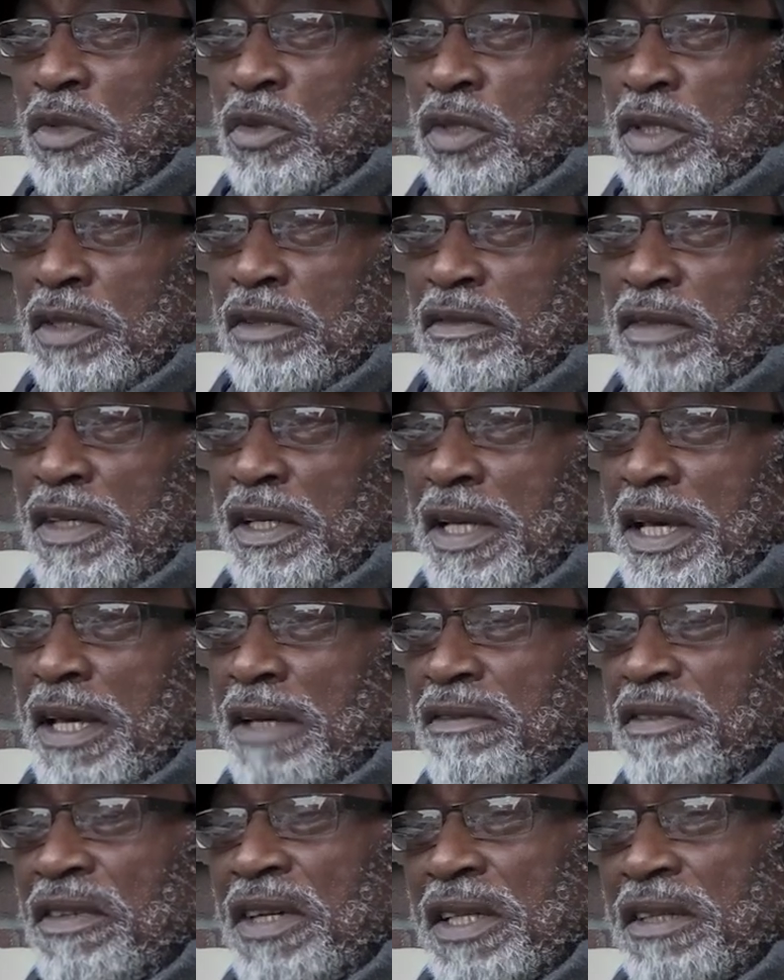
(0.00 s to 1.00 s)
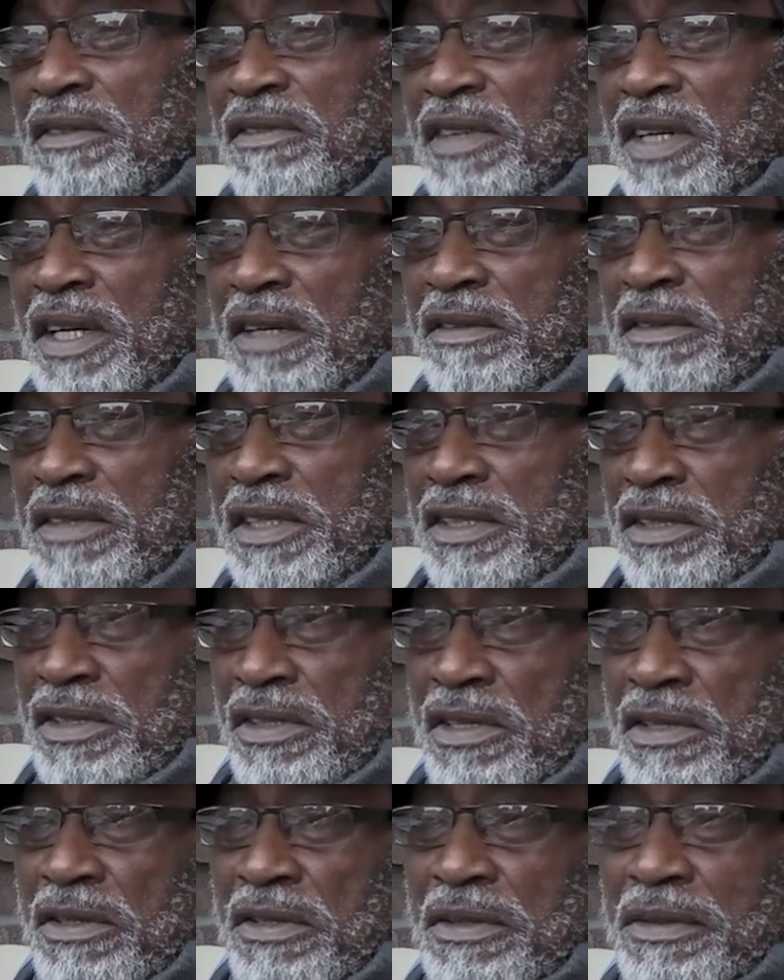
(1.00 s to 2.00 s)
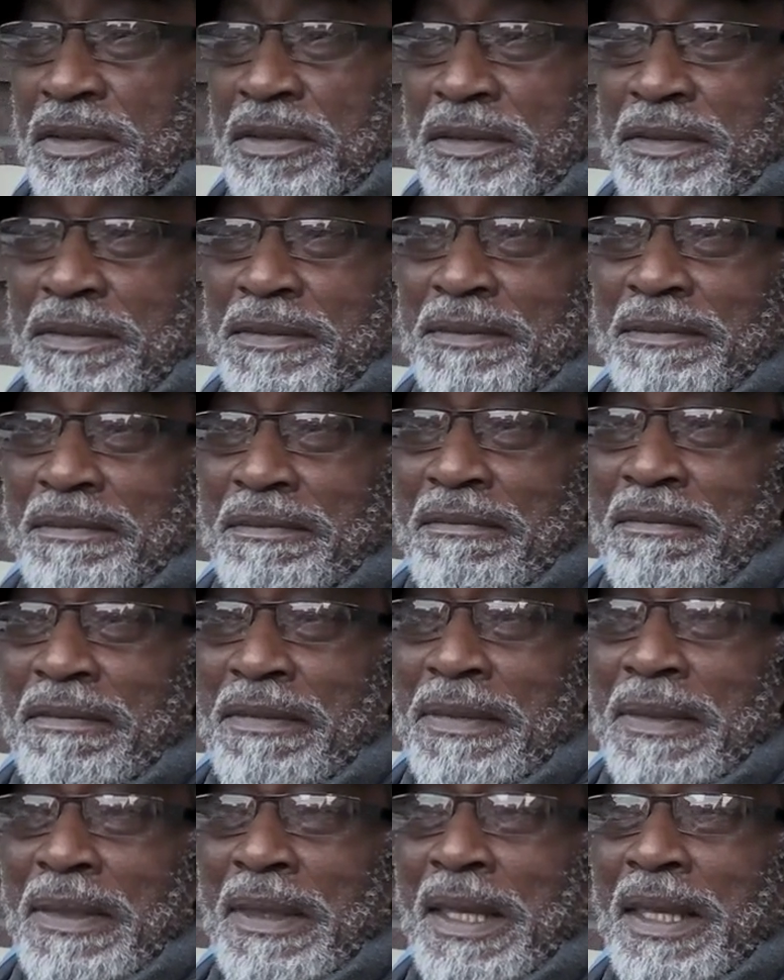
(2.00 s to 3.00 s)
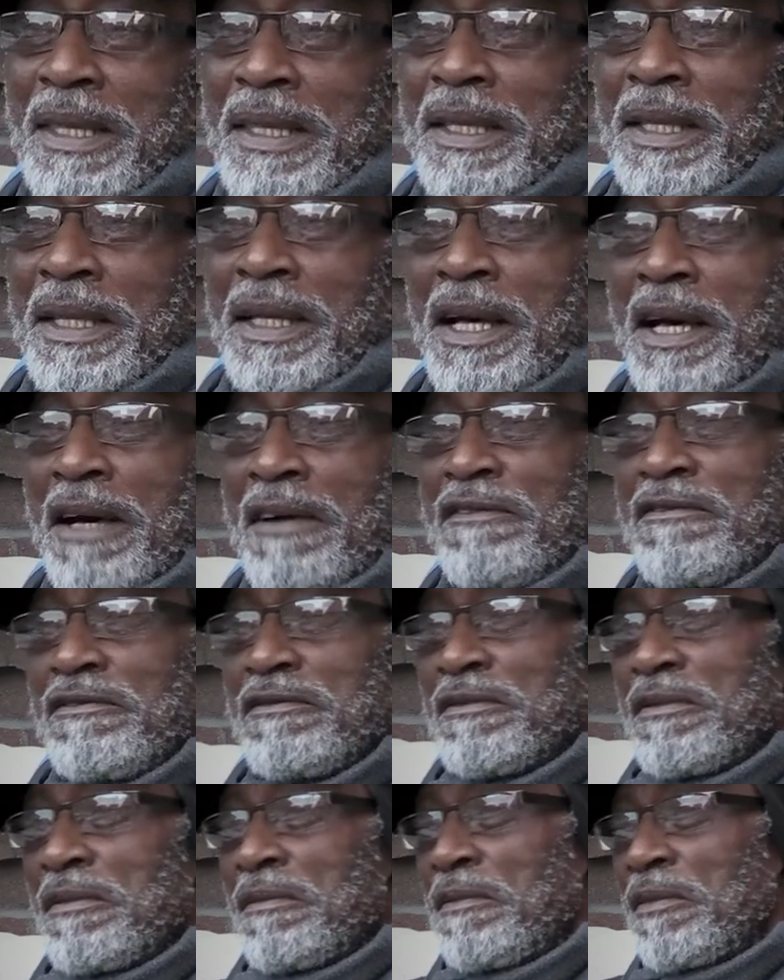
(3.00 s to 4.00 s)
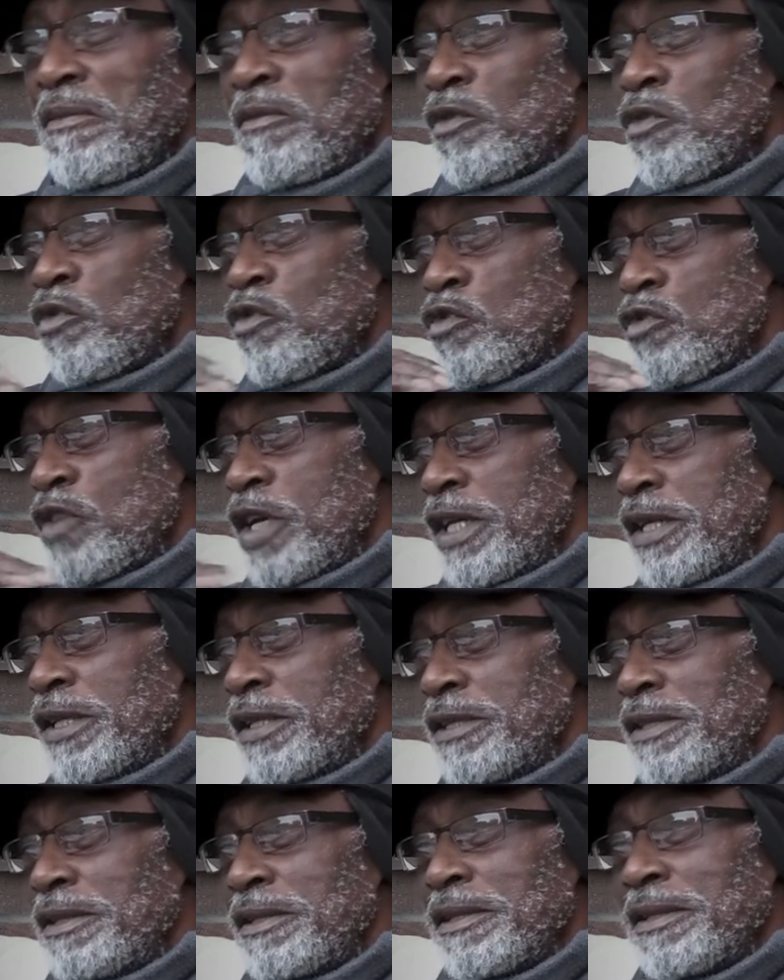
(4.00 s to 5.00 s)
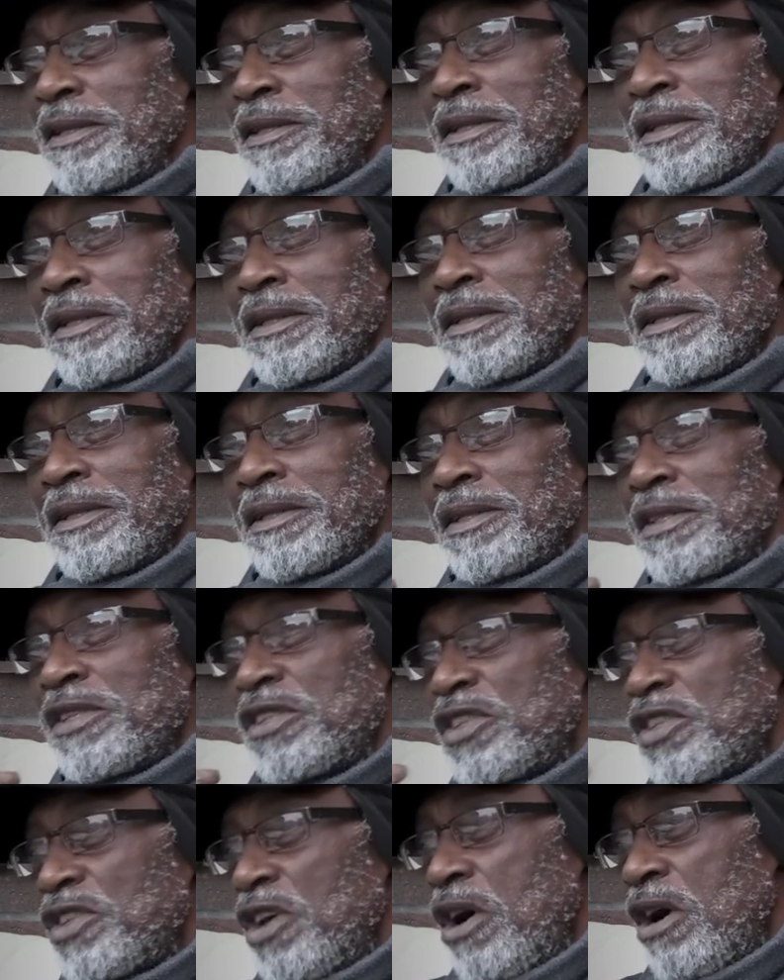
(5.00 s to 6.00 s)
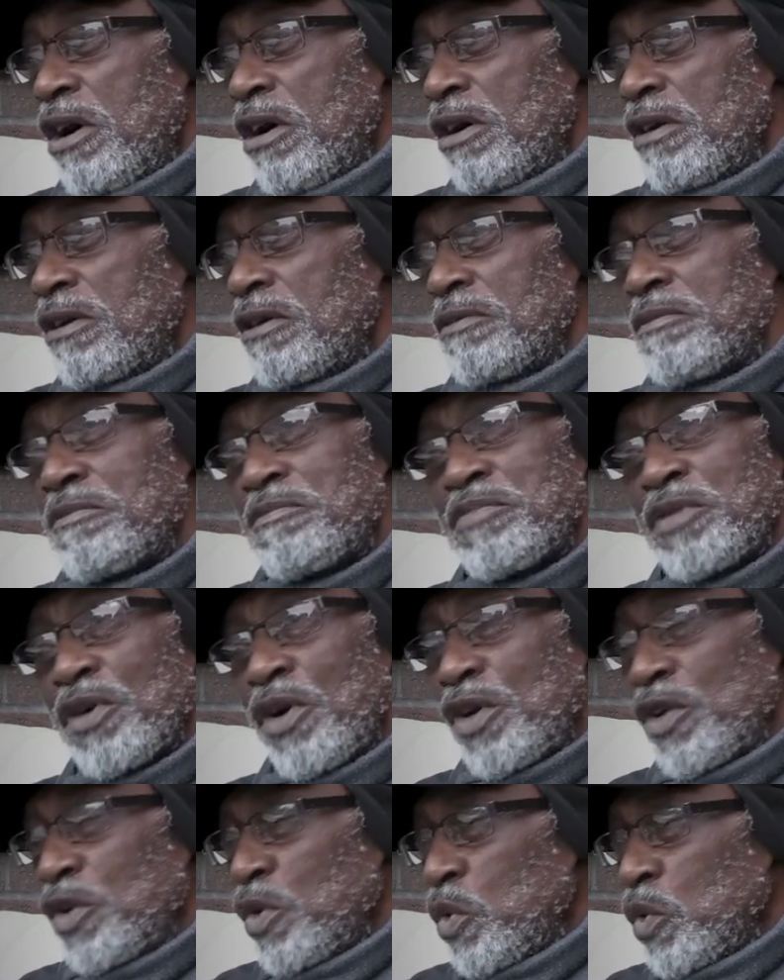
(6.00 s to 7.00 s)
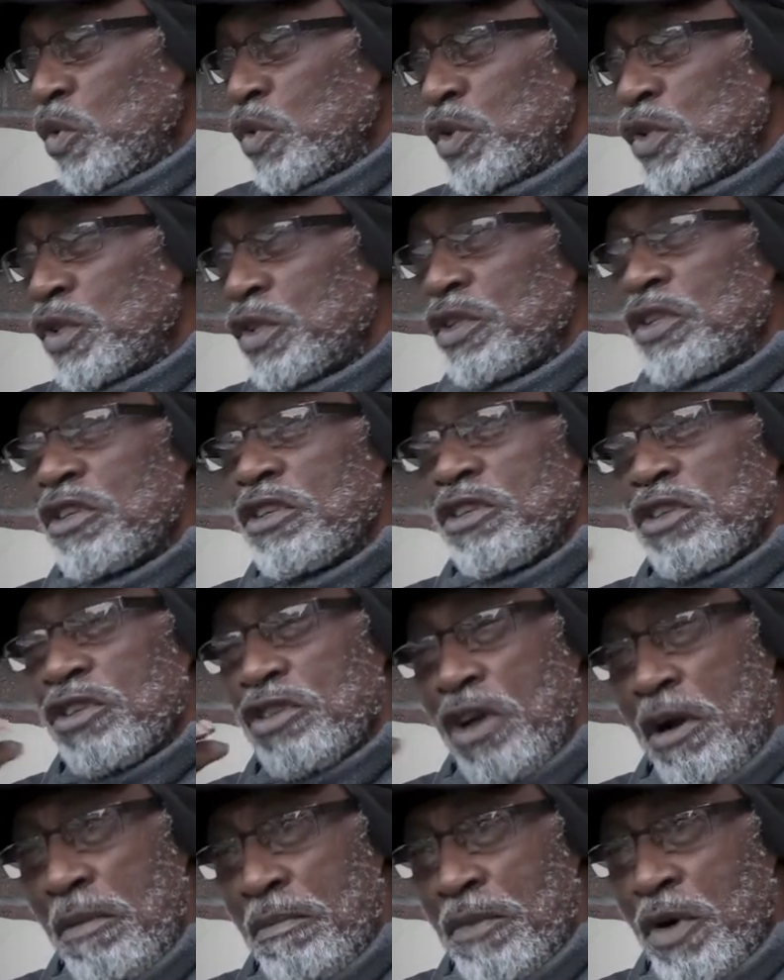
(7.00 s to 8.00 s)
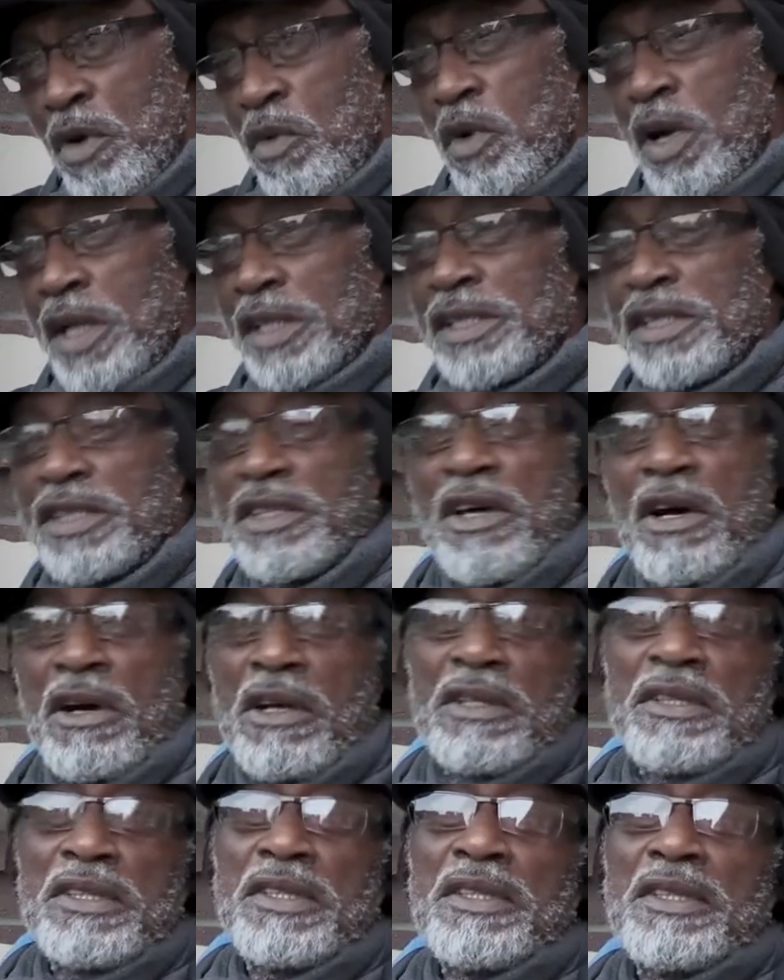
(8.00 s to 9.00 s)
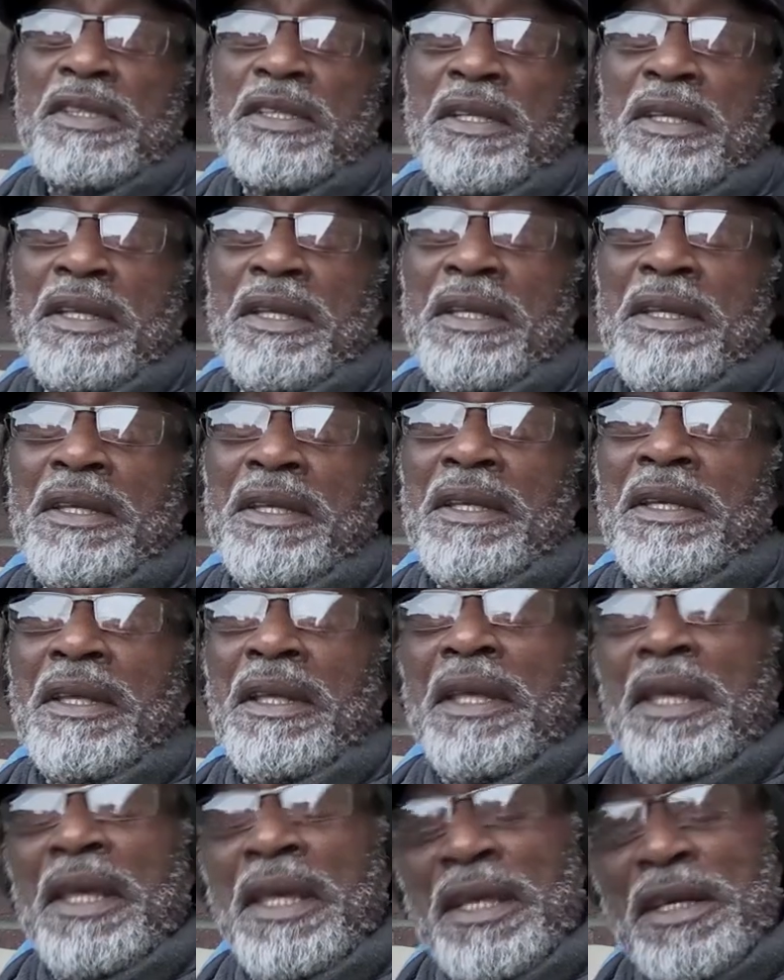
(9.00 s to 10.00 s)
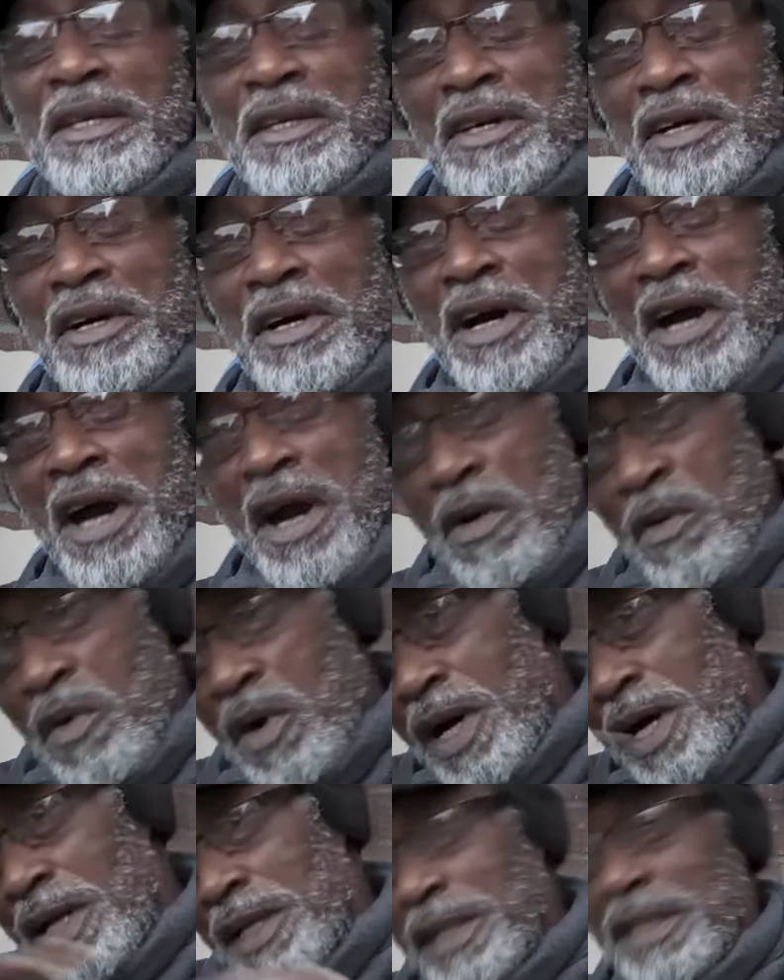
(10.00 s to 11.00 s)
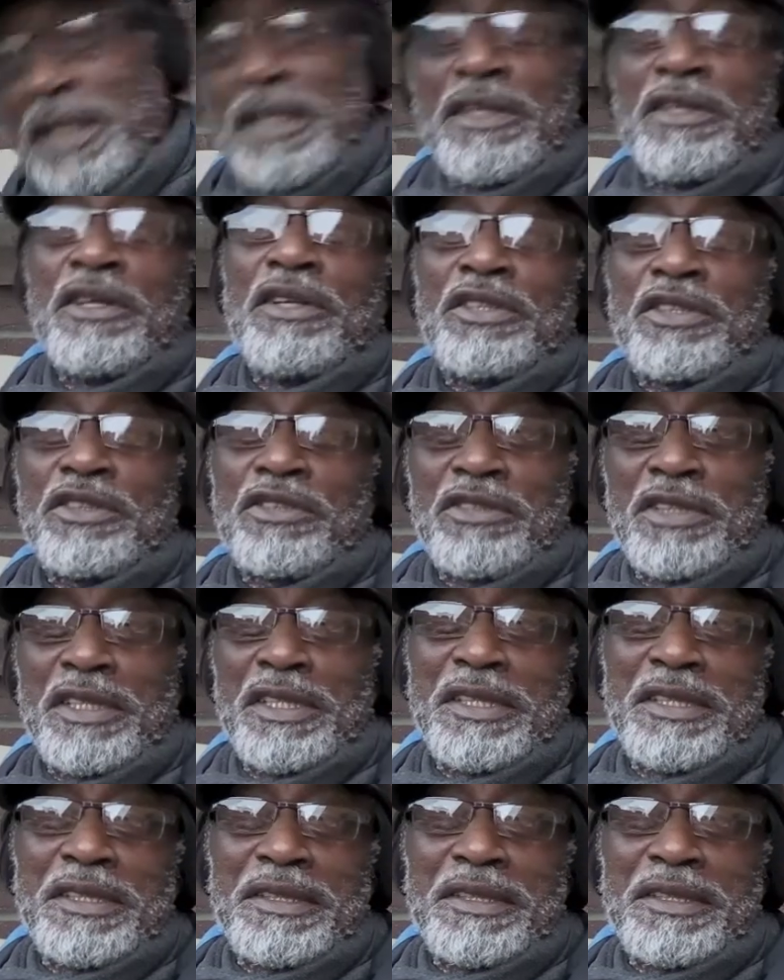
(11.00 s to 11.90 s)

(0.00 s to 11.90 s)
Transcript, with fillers: music for like 45 years now. I've written, sung, produced #1 songs in our industry.